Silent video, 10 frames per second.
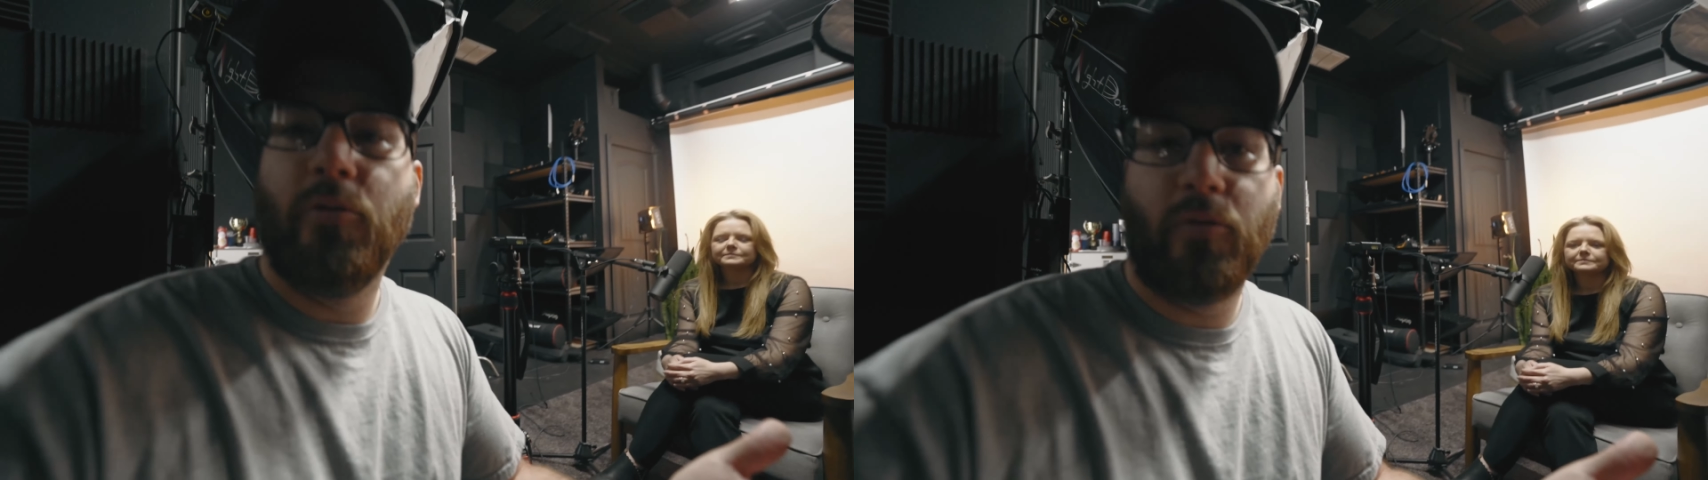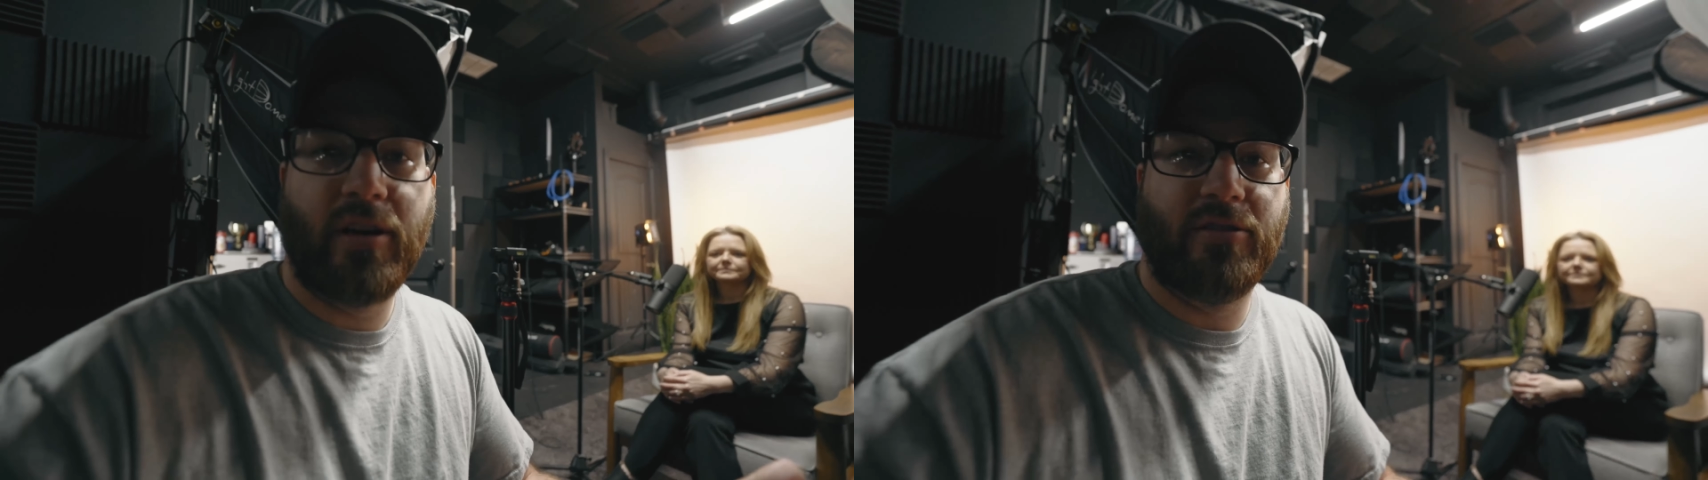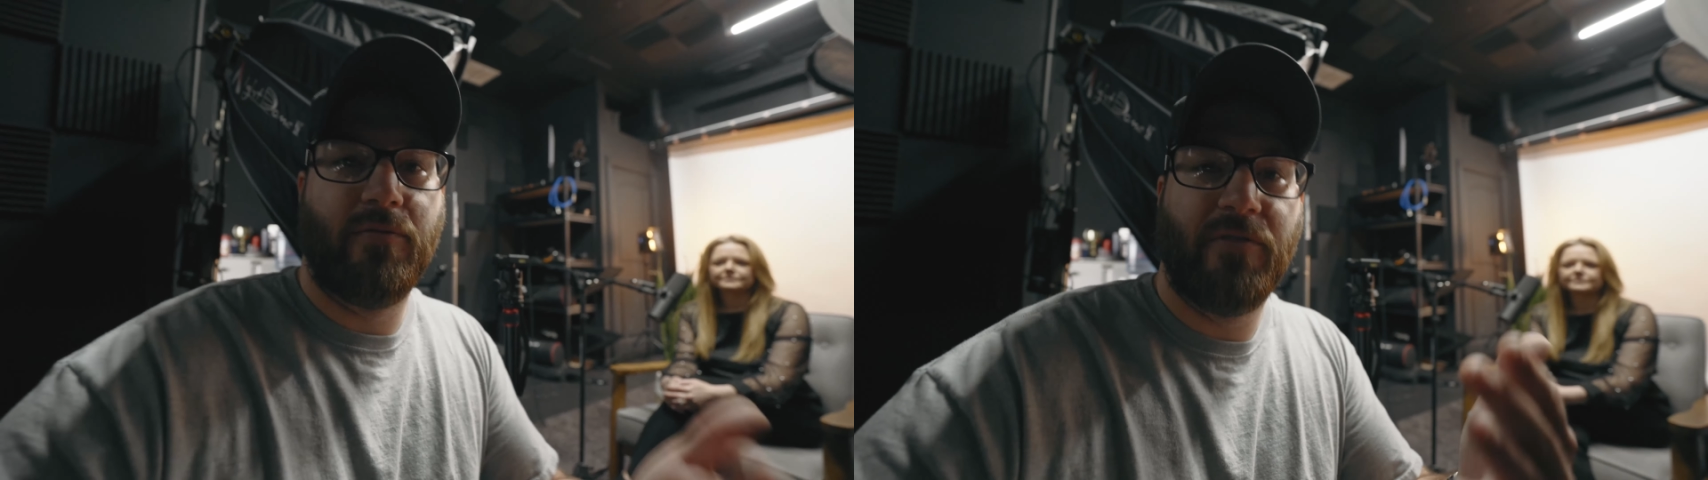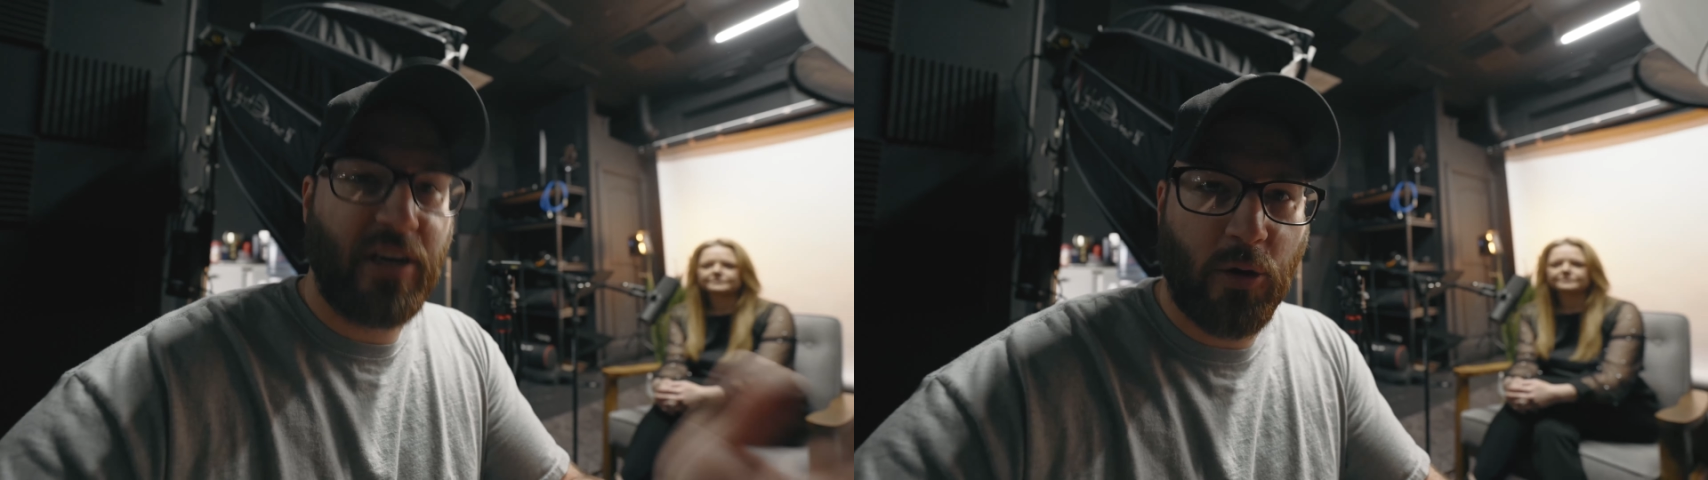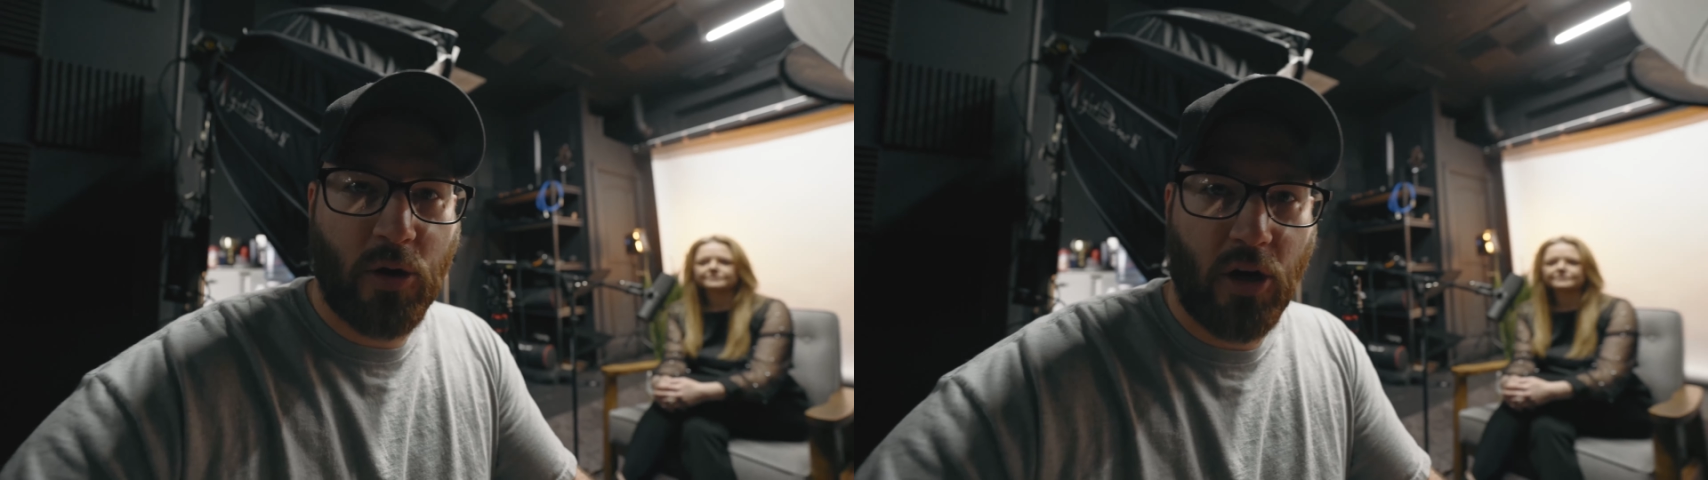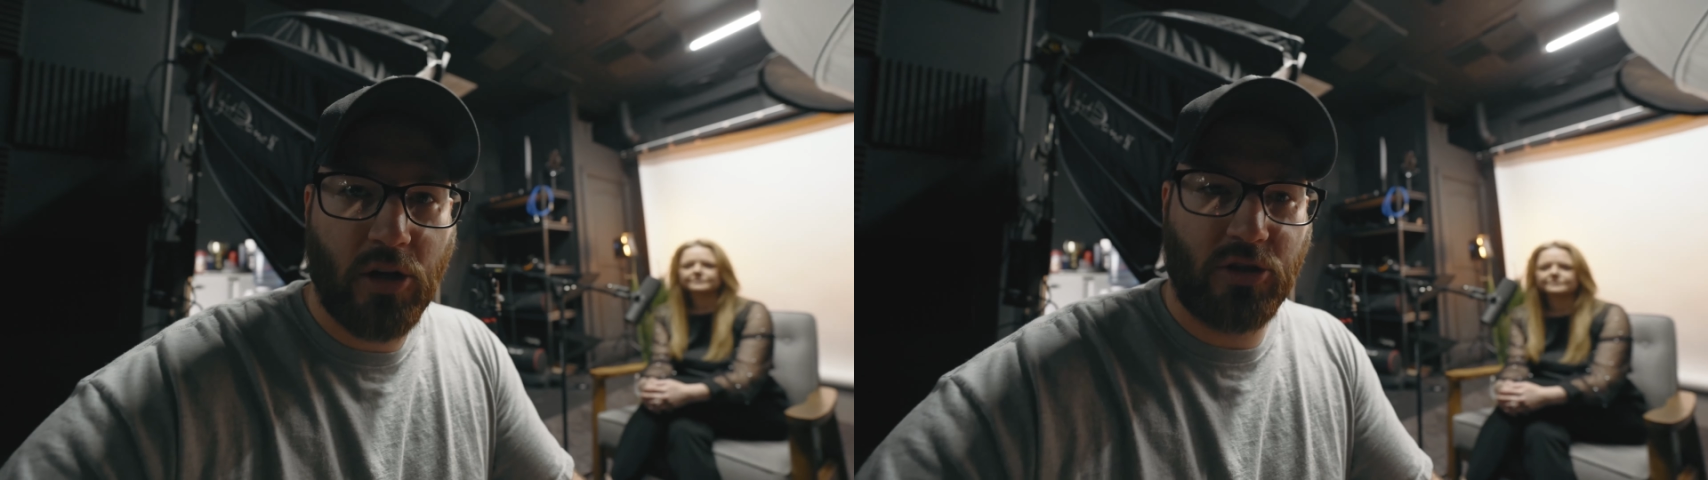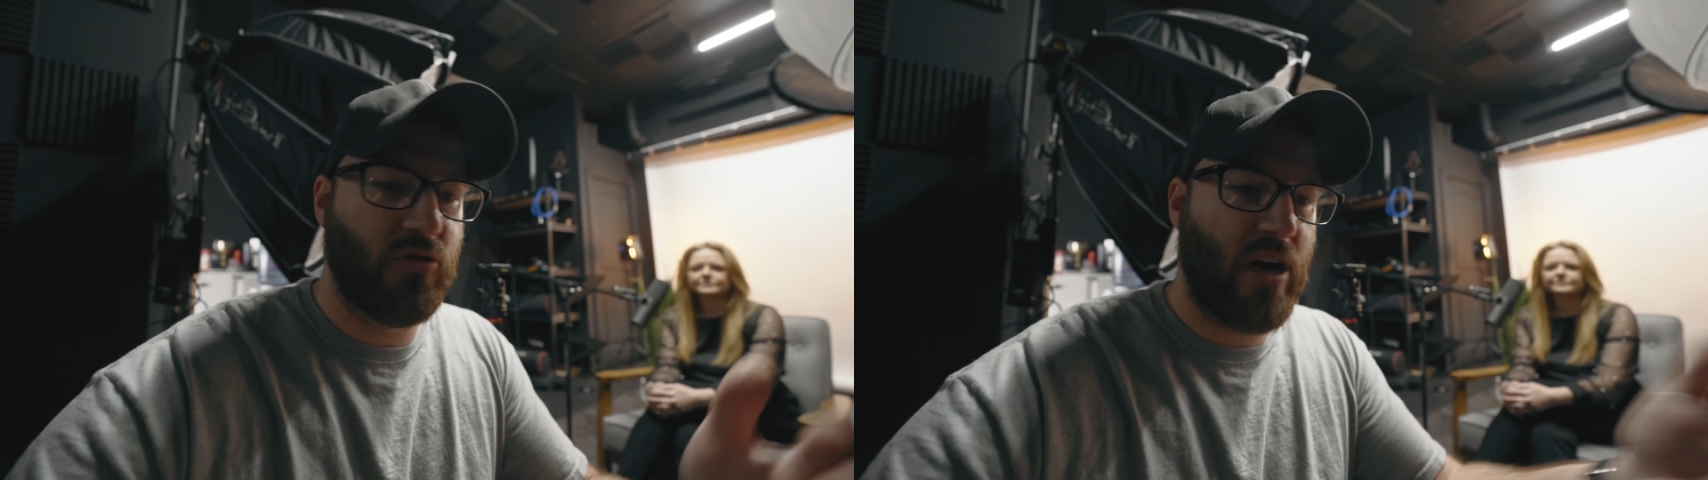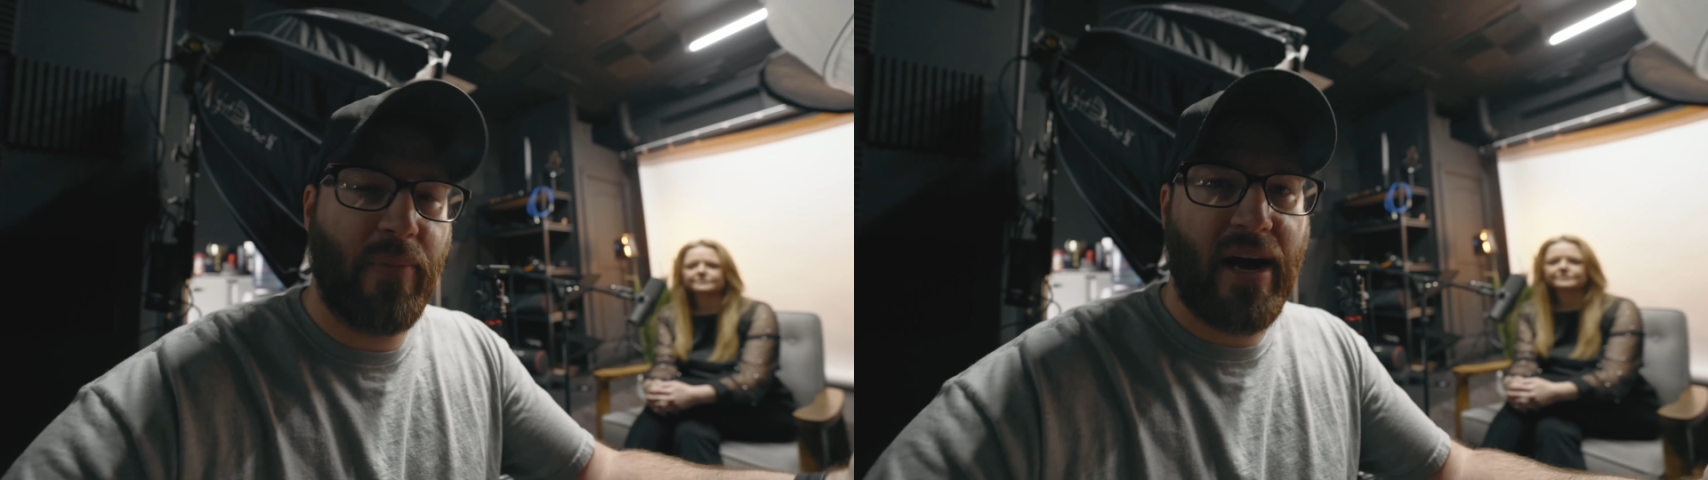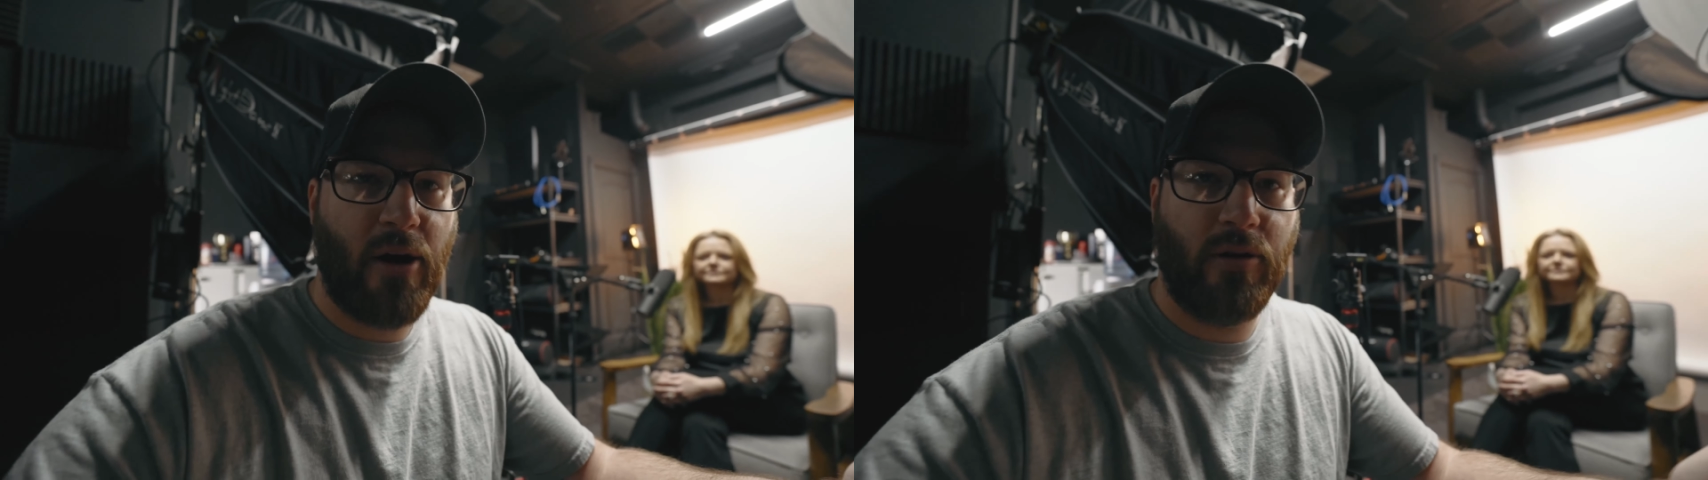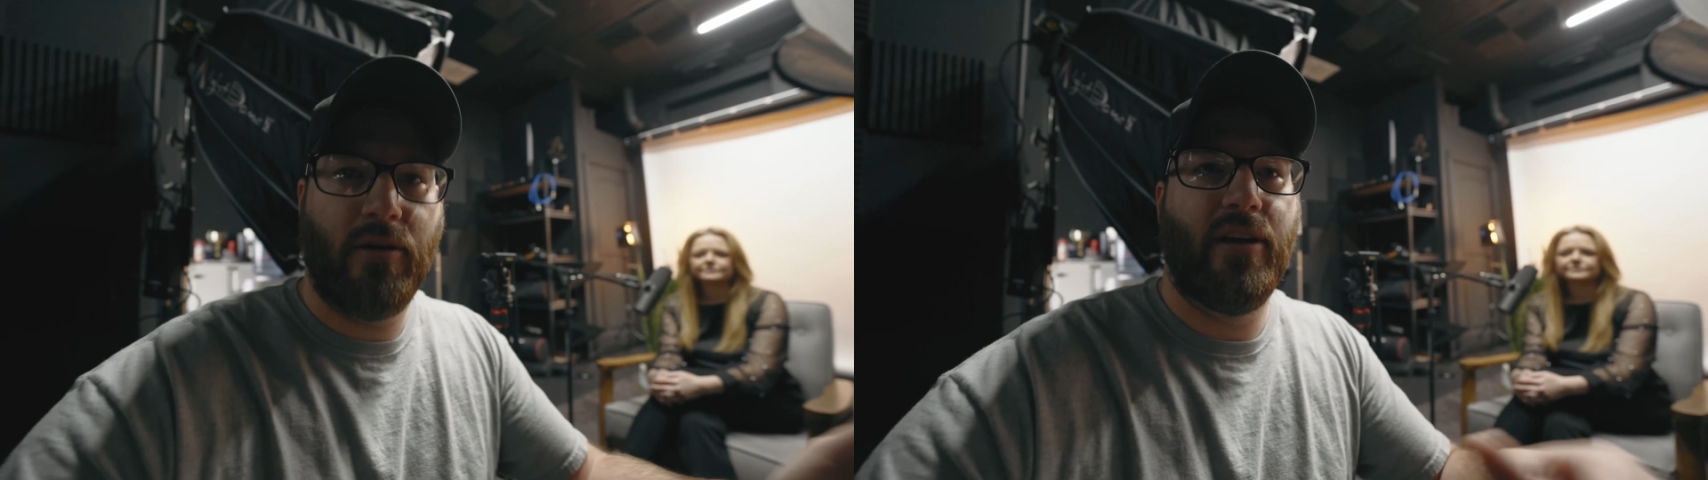because video calls drop out,